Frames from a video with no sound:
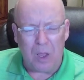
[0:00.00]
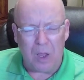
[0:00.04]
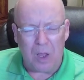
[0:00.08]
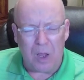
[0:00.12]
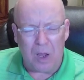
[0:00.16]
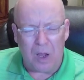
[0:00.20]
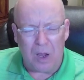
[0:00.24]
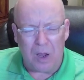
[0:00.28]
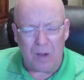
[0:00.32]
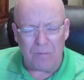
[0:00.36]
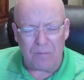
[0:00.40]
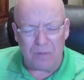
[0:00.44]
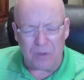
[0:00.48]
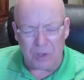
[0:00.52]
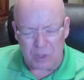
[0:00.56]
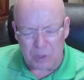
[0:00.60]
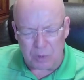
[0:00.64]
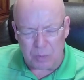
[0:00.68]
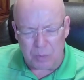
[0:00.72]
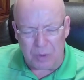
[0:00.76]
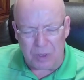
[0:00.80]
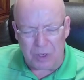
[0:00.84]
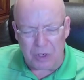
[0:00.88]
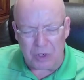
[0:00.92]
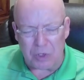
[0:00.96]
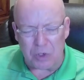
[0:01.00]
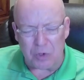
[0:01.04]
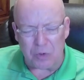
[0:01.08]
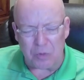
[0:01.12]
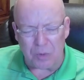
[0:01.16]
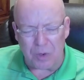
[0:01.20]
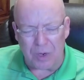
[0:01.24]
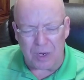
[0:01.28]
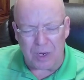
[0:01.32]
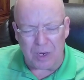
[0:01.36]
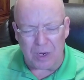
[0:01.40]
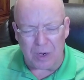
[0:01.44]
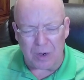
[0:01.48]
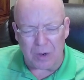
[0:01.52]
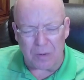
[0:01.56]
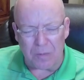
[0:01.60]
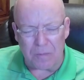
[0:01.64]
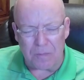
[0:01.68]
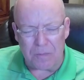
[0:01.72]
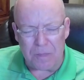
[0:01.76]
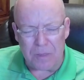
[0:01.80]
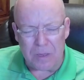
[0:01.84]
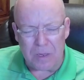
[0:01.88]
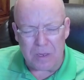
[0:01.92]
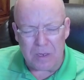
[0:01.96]
of this ministry here.
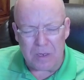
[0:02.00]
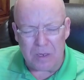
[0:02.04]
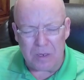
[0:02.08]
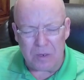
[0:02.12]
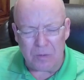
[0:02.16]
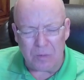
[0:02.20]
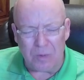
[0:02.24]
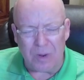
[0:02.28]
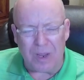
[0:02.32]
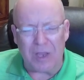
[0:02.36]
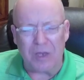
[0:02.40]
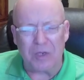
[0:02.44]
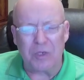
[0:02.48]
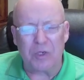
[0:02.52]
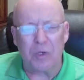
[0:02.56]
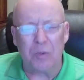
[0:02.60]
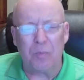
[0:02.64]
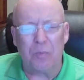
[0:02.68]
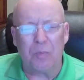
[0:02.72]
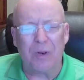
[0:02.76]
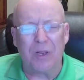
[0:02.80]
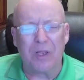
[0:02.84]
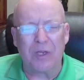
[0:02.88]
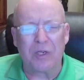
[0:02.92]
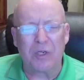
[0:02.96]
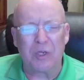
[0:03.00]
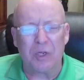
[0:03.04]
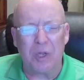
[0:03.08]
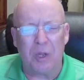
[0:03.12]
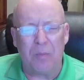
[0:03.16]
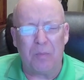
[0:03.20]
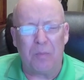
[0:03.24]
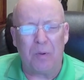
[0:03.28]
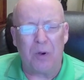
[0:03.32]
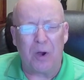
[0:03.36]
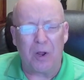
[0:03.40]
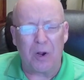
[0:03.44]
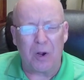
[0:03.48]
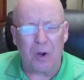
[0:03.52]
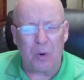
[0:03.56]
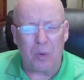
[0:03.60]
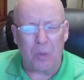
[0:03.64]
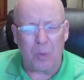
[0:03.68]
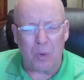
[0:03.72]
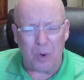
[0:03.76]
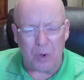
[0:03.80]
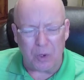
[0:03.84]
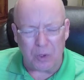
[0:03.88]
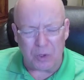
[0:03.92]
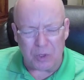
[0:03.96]
We ask your blessing upon our
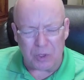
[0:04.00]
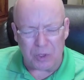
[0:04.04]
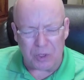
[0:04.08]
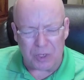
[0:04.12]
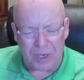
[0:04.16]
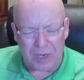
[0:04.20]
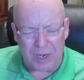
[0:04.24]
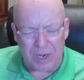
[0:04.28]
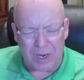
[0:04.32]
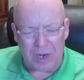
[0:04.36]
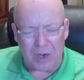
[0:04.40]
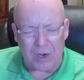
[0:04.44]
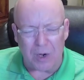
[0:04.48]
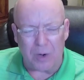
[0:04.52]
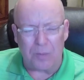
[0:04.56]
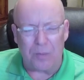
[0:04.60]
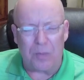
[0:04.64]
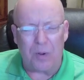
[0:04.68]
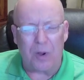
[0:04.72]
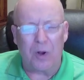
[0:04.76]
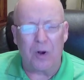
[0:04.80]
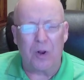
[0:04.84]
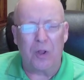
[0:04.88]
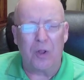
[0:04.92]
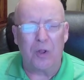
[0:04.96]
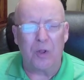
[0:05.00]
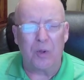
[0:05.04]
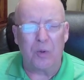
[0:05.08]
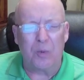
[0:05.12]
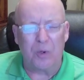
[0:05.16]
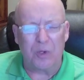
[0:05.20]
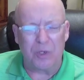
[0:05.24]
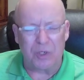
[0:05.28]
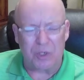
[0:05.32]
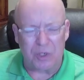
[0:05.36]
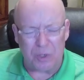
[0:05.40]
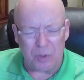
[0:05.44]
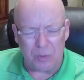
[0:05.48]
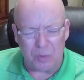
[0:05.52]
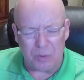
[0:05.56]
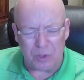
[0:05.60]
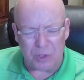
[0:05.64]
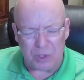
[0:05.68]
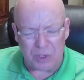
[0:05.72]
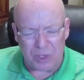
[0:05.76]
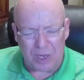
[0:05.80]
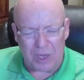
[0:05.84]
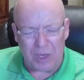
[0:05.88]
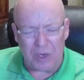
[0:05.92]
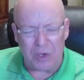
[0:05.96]
words today and upon all that we'll, we'll
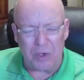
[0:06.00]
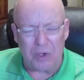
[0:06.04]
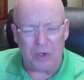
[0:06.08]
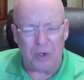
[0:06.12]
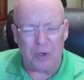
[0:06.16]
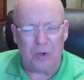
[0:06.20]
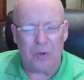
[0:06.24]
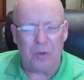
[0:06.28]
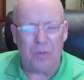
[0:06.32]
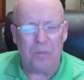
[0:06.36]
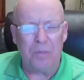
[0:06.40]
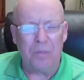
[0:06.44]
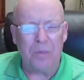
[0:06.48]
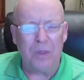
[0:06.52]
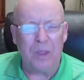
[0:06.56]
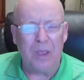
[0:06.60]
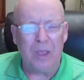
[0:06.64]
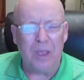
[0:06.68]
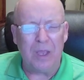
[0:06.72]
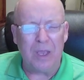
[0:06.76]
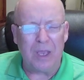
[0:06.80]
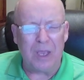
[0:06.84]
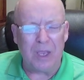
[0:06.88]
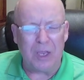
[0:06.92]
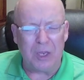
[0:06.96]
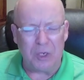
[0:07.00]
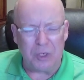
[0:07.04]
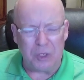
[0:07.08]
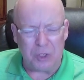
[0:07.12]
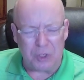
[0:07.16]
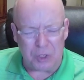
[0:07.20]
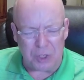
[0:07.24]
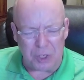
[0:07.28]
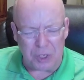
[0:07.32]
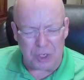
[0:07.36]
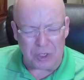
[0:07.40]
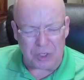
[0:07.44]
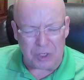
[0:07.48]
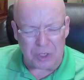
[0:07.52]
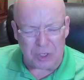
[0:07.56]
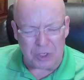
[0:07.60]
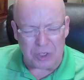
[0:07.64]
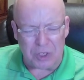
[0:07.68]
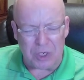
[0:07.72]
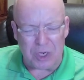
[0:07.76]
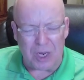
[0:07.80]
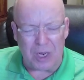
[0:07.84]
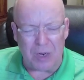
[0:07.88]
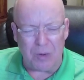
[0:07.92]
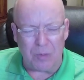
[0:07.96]
say and do in
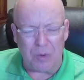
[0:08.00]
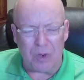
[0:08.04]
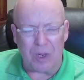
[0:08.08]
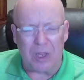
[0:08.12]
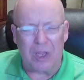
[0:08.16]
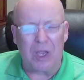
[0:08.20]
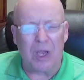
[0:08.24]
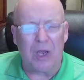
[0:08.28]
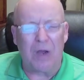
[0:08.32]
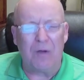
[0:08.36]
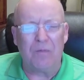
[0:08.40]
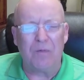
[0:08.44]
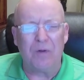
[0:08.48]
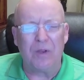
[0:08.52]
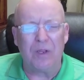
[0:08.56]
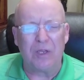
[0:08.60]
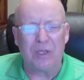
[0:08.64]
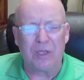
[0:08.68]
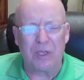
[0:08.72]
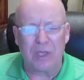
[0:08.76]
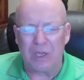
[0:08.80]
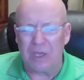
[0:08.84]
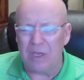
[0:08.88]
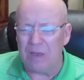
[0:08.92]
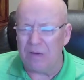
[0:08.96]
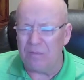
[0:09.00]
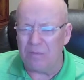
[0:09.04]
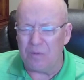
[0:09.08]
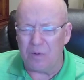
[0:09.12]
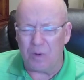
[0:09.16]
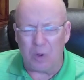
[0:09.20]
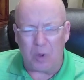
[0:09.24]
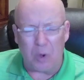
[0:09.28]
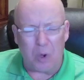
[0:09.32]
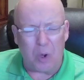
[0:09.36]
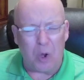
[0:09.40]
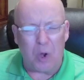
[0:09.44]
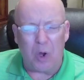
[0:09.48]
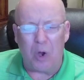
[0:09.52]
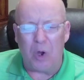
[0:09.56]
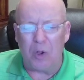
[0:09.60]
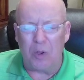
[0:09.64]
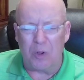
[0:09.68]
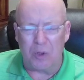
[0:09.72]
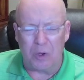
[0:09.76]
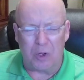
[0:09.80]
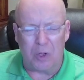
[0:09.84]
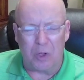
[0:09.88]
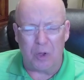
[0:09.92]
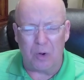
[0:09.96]
Jesus' name. We covenant to give you
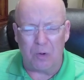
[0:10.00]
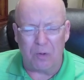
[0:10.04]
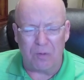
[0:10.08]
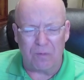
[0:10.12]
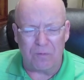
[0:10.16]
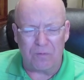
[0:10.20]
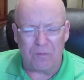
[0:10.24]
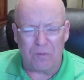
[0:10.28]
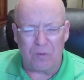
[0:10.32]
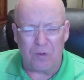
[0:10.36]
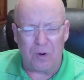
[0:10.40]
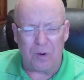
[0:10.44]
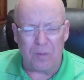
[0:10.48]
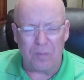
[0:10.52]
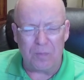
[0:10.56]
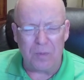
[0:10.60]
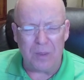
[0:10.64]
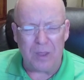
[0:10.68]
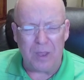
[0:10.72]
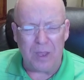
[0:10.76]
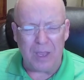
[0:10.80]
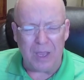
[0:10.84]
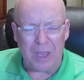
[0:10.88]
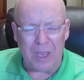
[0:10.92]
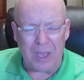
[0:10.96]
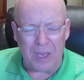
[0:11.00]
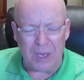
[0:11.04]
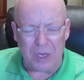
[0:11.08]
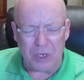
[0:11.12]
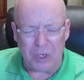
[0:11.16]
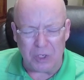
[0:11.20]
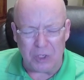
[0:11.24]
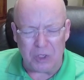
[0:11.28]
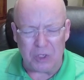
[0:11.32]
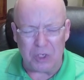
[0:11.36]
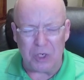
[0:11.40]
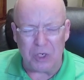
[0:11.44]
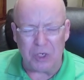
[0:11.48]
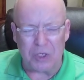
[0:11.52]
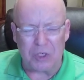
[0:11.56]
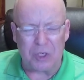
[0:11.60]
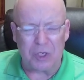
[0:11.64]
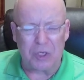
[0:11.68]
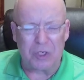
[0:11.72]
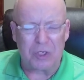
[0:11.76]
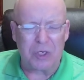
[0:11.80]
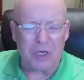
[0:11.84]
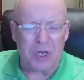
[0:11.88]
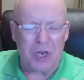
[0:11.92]
all the glory for it in Jesus'